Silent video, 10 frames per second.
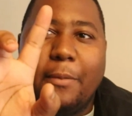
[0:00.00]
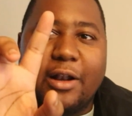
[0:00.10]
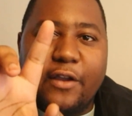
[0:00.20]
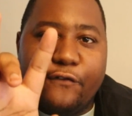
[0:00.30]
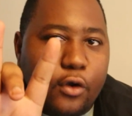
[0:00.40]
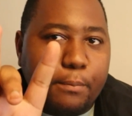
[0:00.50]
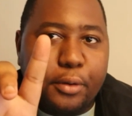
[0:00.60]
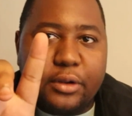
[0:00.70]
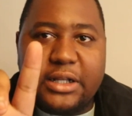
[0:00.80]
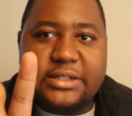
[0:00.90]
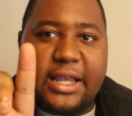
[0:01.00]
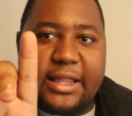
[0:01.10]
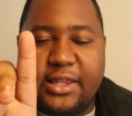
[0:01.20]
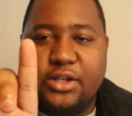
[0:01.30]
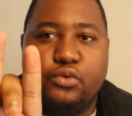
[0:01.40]
But if you put, let's say,
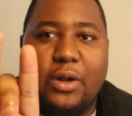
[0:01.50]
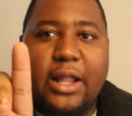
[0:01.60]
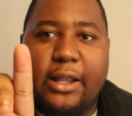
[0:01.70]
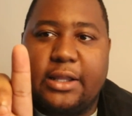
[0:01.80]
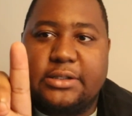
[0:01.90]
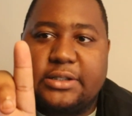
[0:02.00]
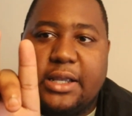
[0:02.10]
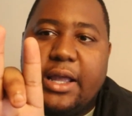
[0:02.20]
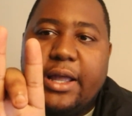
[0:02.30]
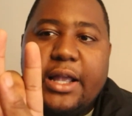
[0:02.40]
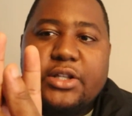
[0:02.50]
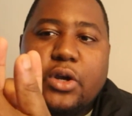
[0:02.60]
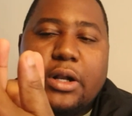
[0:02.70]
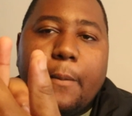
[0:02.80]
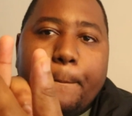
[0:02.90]
this one like this, it's
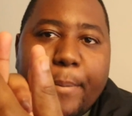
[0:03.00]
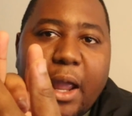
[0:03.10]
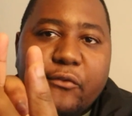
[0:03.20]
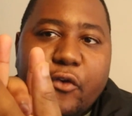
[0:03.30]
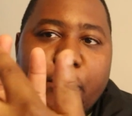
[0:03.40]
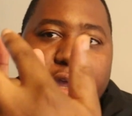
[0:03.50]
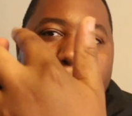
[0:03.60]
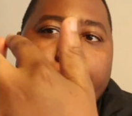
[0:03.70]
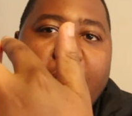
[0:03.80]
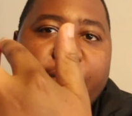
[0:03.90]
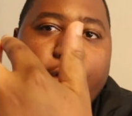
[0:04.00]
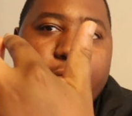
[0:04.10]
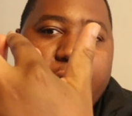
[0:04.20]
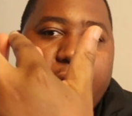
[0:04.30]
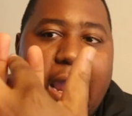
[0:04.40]
gonna bend from here,
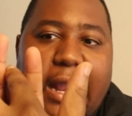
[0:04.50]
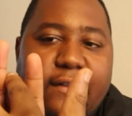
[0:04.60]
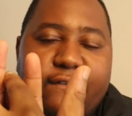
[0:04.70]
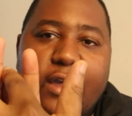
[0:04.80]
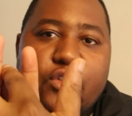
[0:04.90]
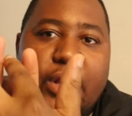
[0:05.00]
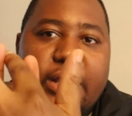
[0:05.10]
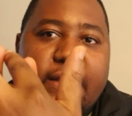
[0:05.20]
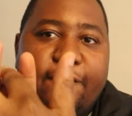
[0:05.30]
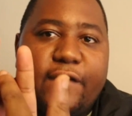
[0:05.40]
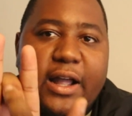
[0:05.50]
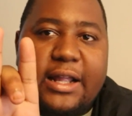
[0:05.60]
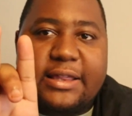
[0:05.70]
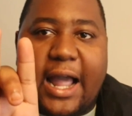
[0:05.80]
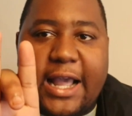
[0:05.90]
and eventually the
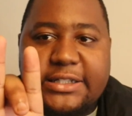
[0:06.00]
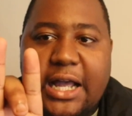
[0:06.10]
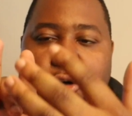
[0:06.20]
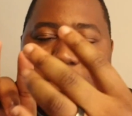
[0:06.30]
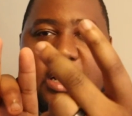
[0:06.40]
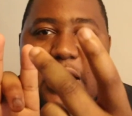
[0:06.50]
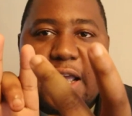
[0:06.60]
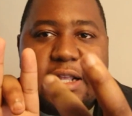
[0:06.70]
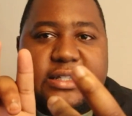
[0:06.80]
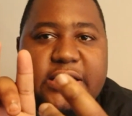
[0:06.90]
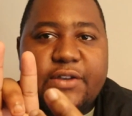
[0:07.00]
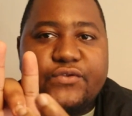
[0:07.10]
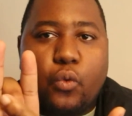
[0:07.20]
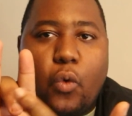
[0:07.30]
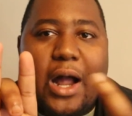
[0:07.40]
fire dies out and
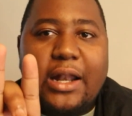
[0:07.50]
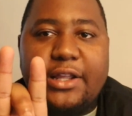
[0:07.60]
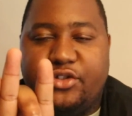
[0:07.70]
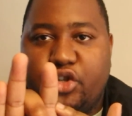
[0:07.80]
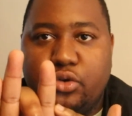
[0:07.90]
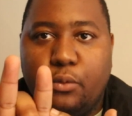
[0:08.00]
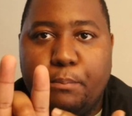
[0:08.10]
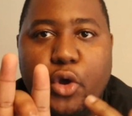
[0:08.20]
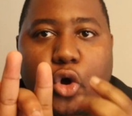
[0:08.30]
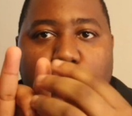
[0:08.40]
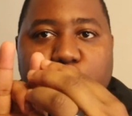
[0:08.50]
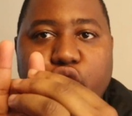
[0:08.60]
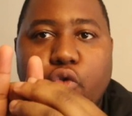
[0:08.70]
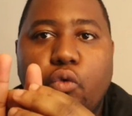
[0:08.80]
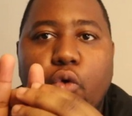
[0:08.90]
saves 1 and 2
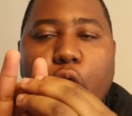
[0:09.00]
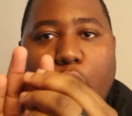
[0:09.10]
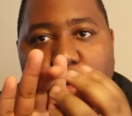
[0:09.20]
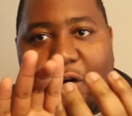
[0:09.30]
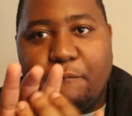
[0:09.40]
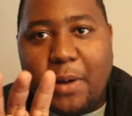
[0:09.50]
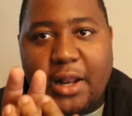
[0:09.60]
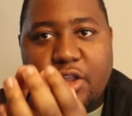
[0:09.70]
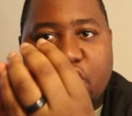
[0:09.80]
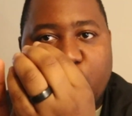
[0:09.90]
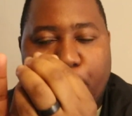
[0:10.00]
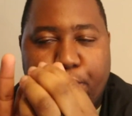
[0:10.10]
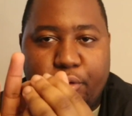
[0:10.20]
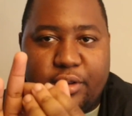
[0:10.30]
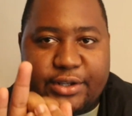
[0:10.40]
because you have managed to
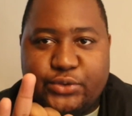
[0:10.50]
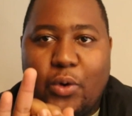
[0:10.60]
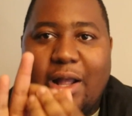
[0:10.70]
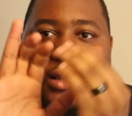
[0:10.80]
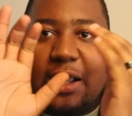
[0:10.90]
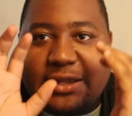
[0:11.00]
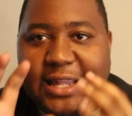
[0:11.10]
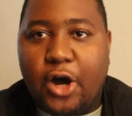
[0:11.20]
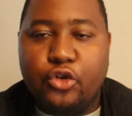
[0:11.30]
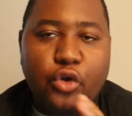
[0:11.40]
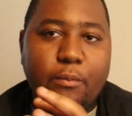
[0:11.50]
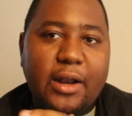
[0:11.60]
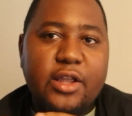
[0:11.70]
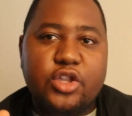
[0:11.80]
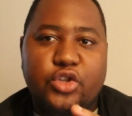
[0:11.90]
put this one down, you
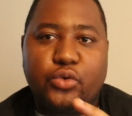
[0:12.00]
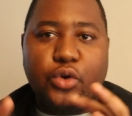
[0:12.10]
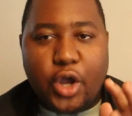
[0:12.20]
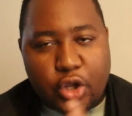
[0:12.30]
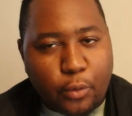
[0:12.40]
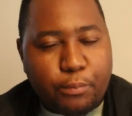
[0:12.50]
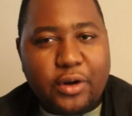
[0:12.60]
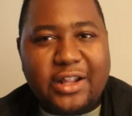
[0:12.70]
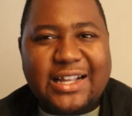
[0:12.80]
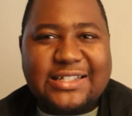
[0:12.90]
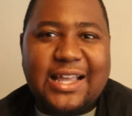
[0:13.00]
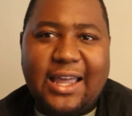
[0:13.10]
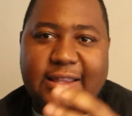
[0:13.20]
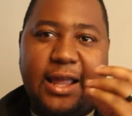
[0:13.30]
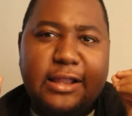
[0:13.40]
managed to put it
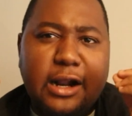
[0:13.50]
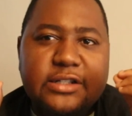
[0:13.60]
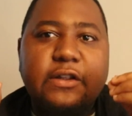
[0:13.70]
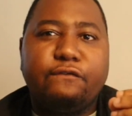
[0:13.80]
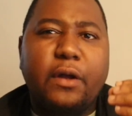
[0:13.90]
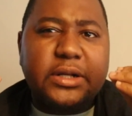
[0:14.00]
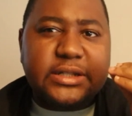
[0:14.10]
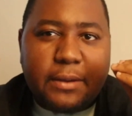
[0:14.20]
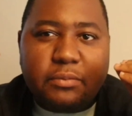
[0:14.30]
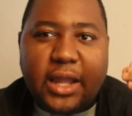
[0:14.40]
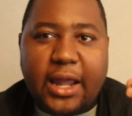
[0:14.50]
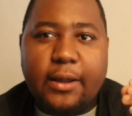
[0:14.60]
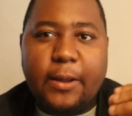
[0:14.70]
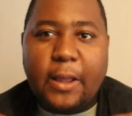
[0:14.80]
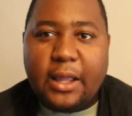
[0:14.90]
aside. And that is the very same
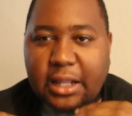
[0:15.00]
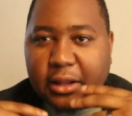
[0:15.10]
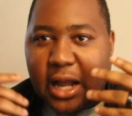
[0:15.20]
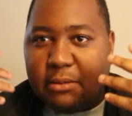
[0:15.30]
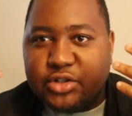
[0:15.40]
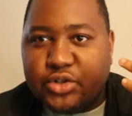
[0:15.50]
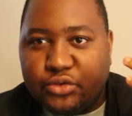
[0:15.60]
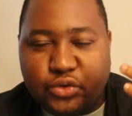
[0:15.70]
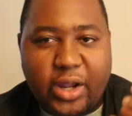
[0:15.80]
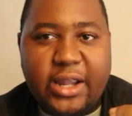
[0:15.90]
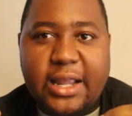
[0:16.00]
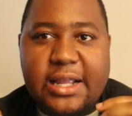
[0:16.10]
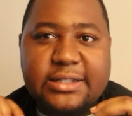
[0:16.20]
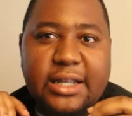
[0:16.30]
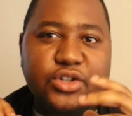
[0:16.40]
thing that comes to trading,
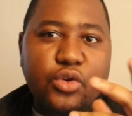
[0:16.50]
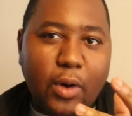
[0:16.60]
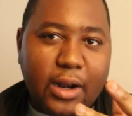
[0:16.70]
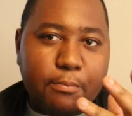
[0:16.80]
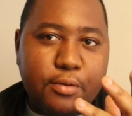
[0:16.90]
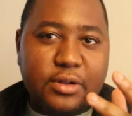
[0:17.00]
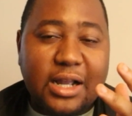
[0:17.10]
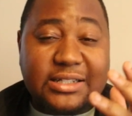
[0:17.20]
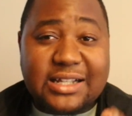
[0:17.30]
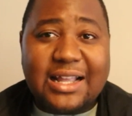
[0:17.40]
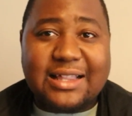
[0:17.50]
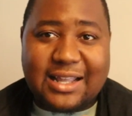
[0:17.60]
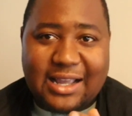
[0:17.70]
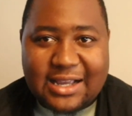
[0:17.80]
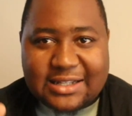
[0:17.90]
is that you want to put aside
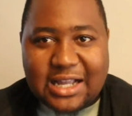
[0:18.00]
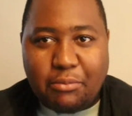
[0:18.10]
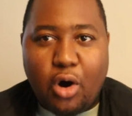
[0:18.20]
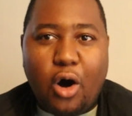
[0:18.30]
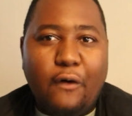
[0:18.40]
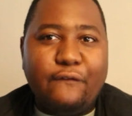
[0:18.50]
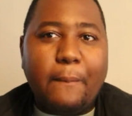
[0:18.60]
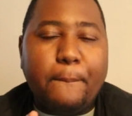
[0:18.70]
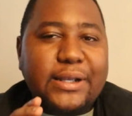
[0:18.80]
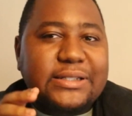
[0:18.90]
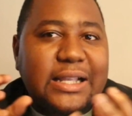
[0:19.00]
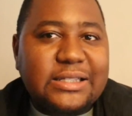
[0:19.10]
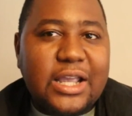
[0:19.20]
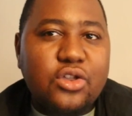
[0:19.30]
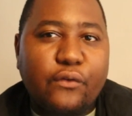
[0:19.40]
some of a
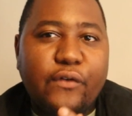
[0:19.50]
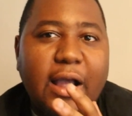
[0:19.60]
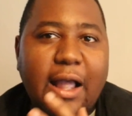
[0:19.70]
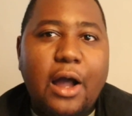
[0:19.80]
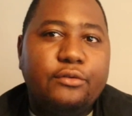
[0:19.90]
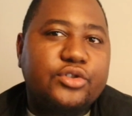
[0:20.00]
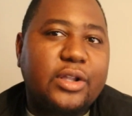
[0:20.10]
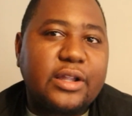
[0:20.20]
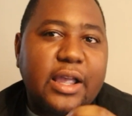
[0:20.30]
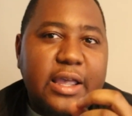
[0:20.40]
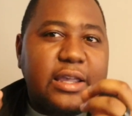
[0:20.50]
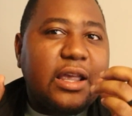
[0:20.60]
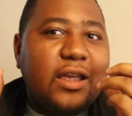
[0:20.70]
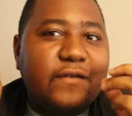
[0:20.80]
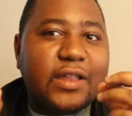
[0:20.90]
percentage of account so that
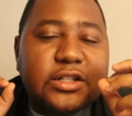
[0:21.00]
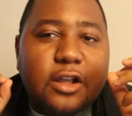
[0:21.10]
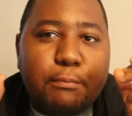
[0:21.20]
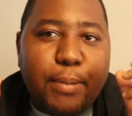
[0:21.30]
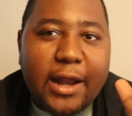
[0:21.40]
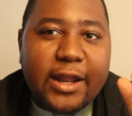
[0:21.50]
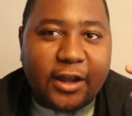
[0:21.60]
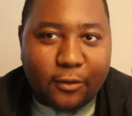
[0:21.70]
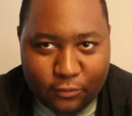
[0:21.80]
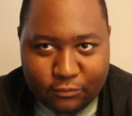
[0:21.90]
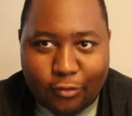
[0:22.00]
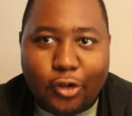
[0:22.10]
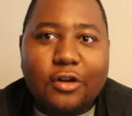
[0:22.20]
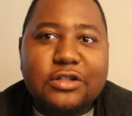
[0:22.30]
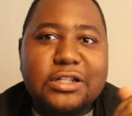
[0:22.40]
if there's a banning
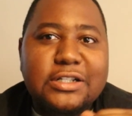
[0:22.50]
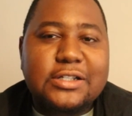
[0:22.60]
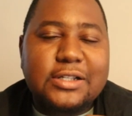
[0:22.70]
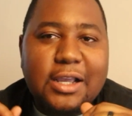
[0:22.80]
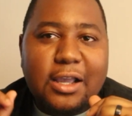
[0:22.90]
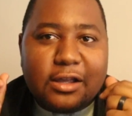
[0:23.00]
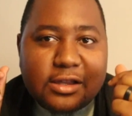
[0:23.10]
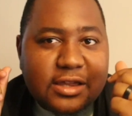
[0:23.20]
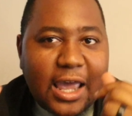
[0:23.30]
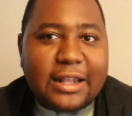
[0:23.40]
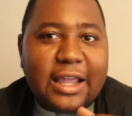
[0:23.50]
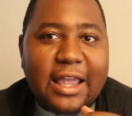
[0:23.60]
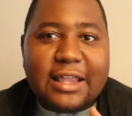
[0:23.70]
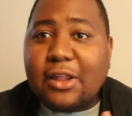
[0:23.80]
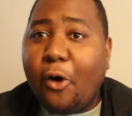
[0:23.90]
losses, then
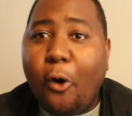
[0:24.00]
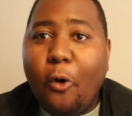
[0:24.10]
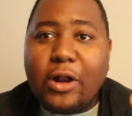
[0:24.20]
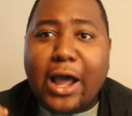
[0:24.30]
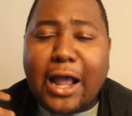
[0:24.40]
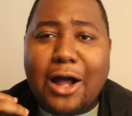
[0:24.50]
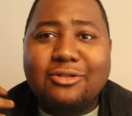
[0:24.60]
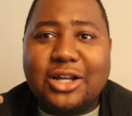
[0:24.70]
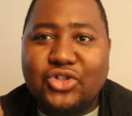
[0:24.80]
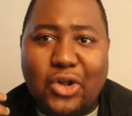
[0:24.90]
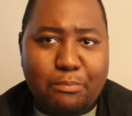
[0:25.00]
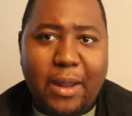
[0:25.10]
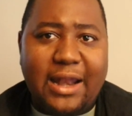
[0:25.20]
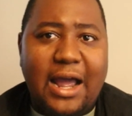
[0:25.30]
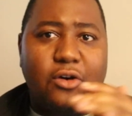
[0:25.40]
the whole account does not
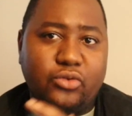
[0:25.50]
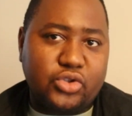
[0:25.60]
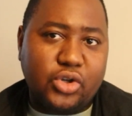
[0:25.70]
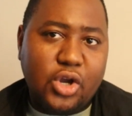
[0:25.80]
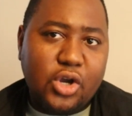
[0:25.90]
ban out.